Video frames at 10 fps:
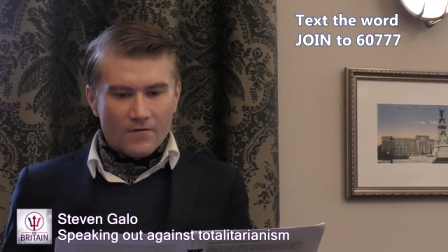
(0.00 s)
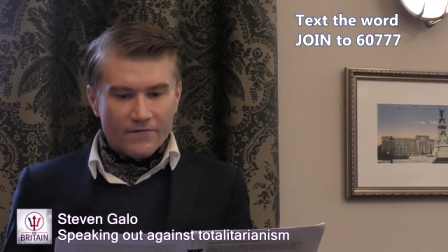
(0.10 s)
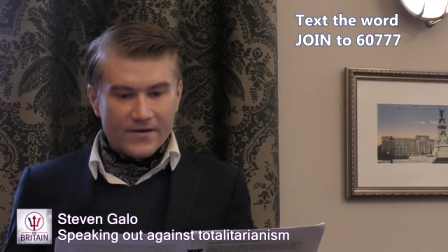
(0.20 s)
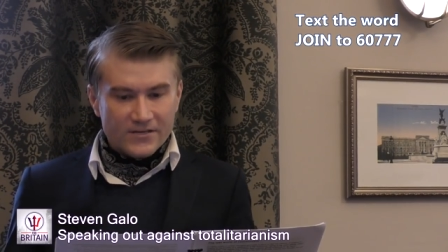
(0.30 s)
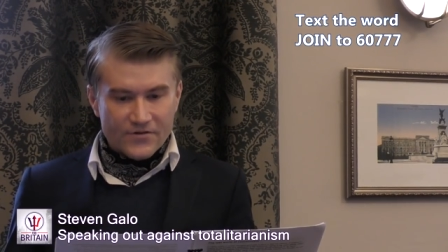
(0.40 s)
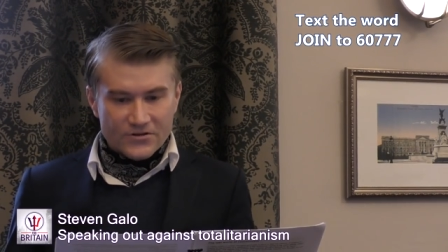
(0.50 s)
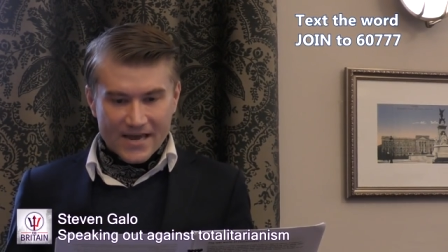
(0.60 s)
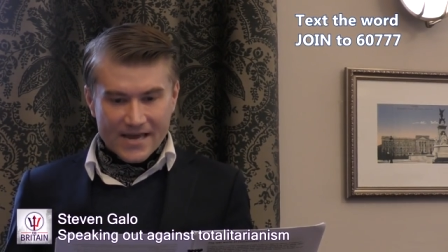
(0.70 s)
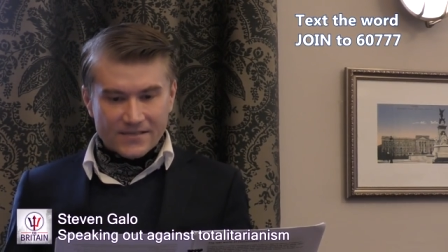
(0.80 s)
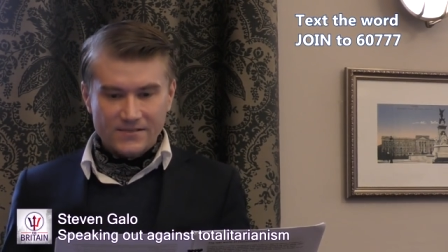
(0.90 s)
First few
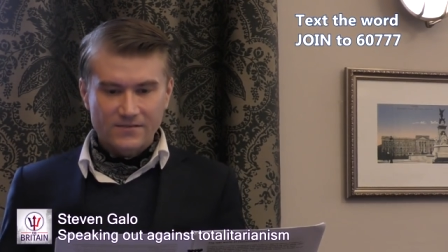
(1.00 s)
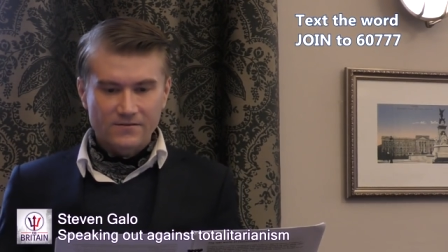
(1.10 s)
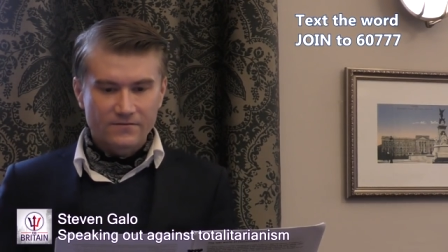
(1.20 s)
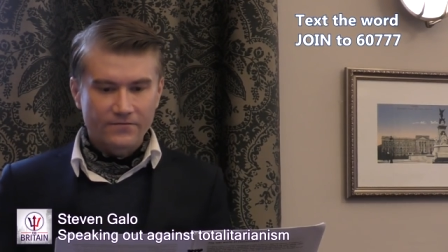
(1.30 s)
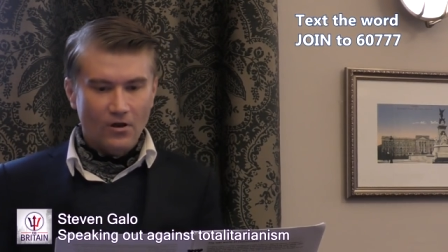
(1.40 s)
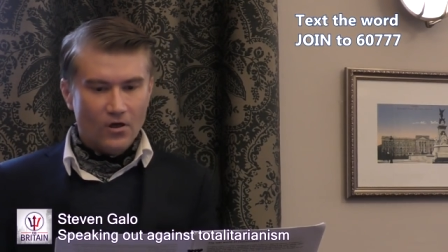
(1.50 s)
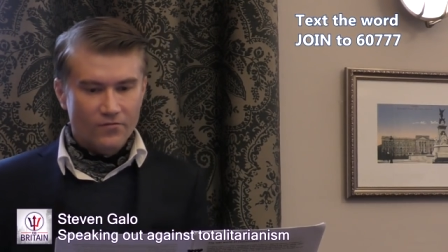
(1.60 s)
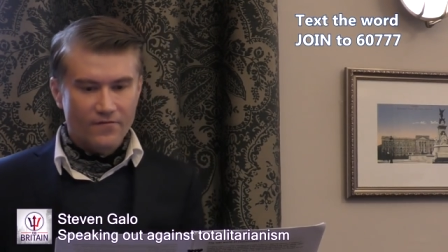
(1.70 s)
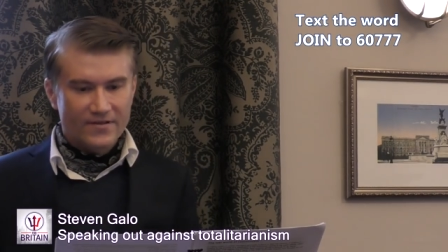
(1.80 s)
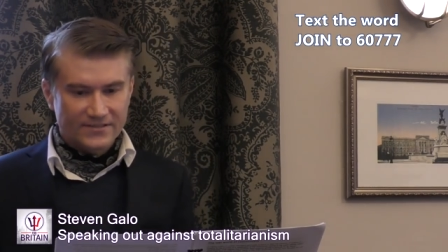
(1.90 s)
days
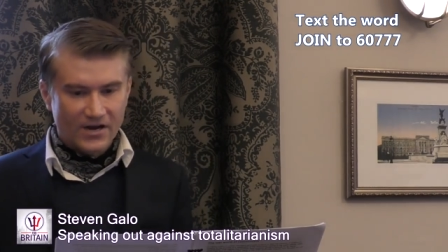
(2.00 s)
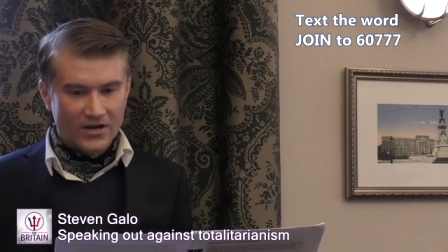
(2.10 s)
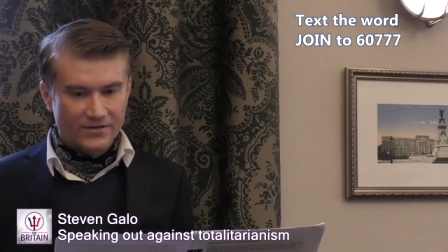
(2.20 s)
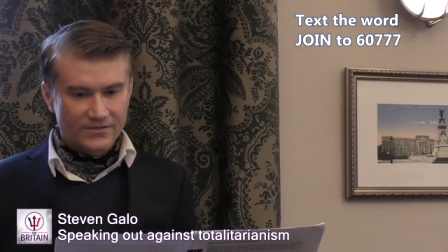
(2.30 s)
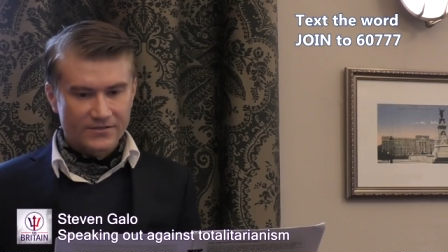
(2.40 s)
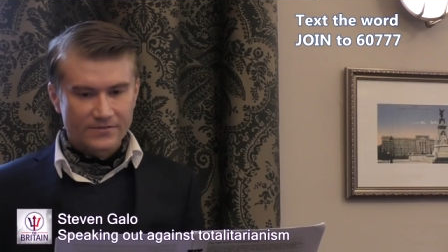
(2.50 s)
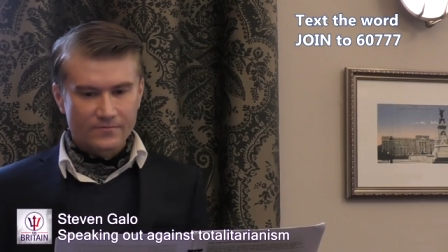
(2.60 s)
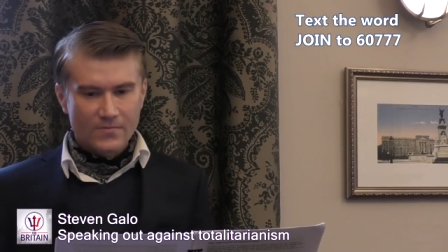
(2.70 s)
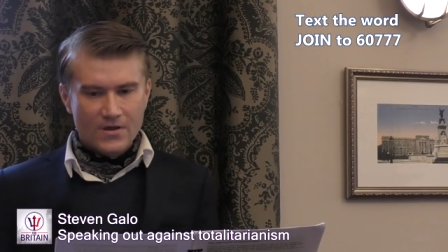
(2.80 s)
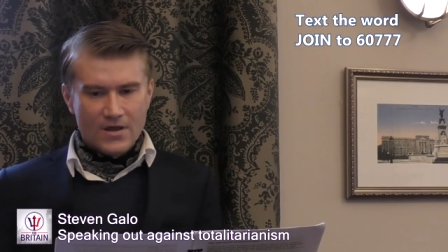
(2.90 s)
followed the silence.